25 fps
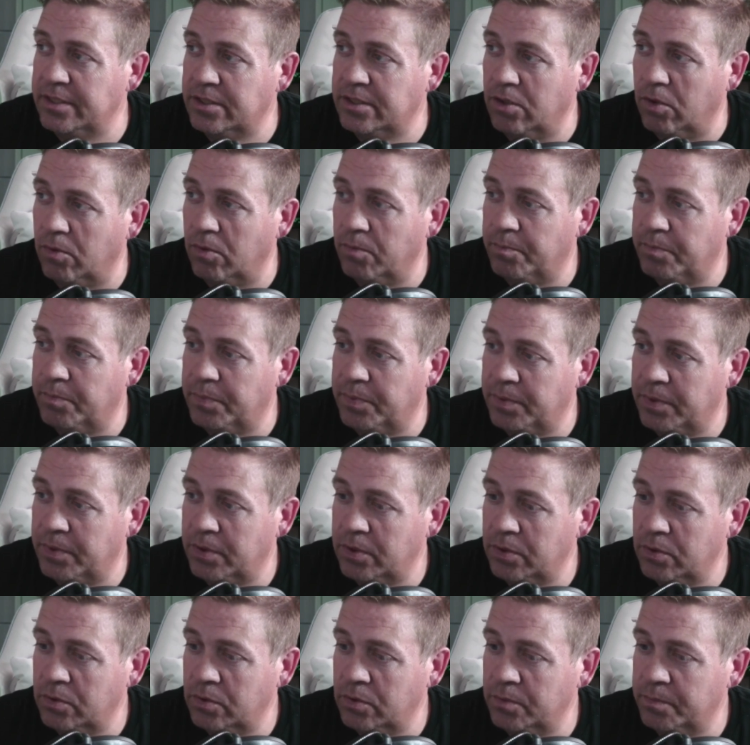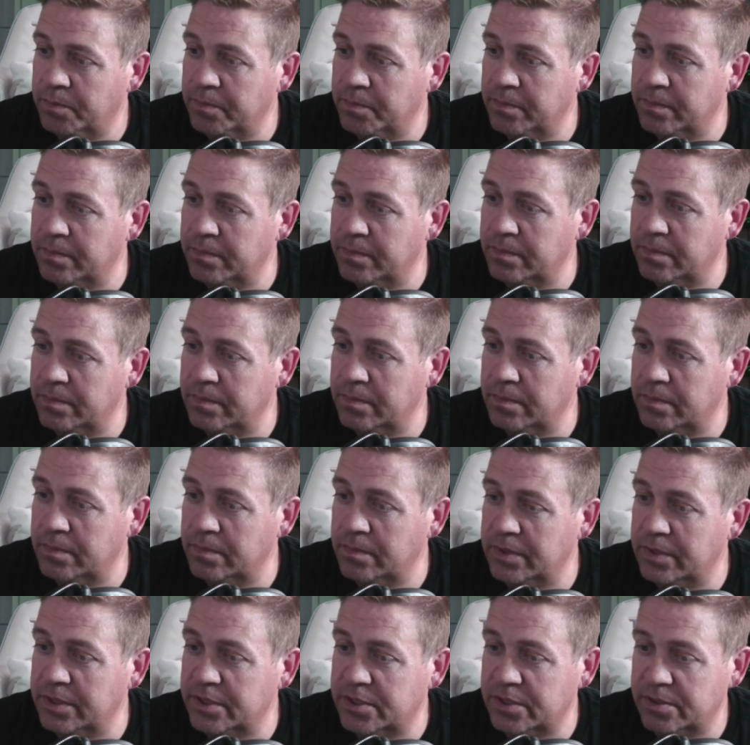go poop
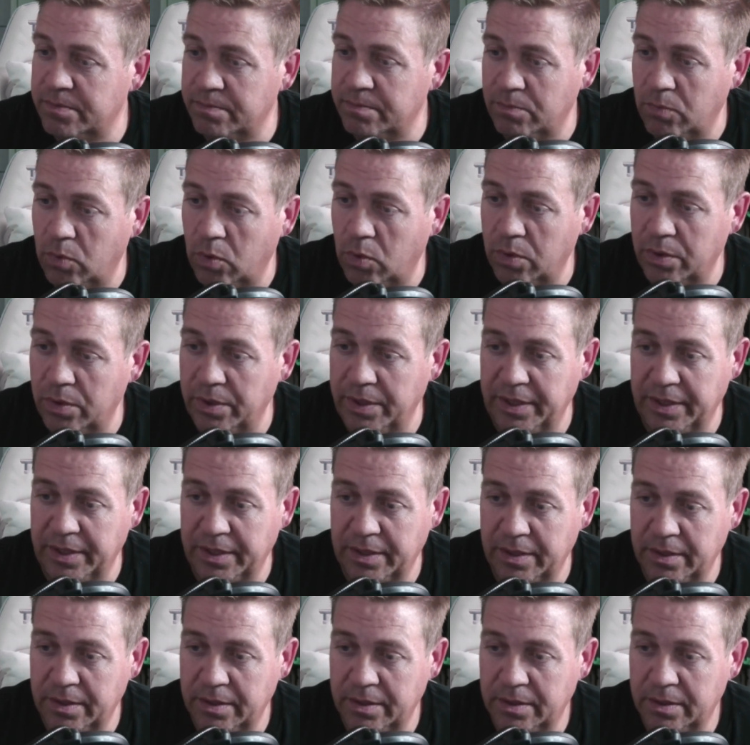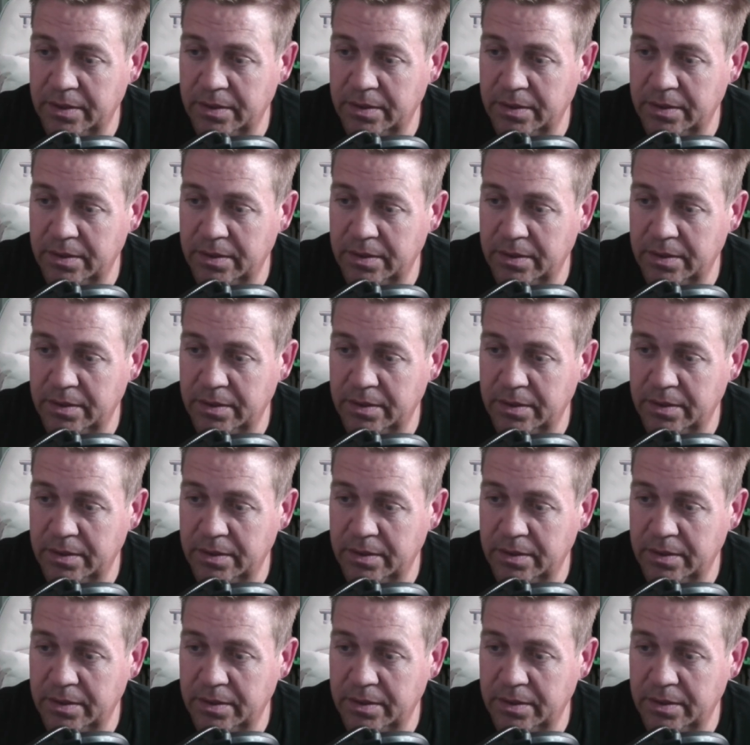this morning